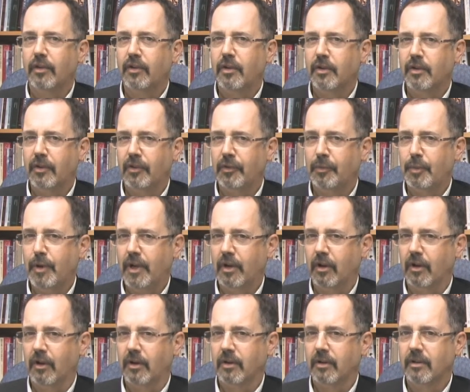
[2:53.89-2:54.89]
good a
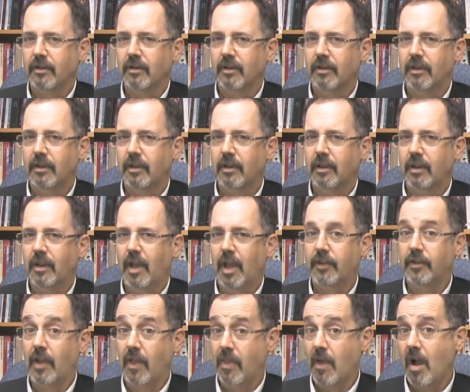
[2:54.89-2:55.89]
speaker as
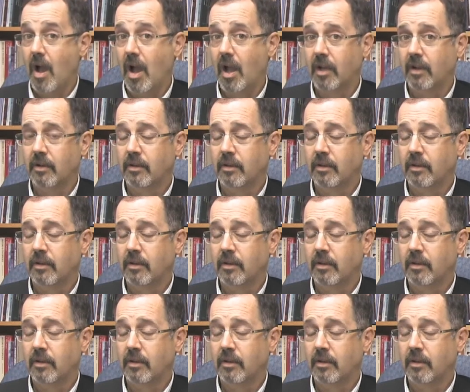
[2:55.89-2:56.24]
I thought.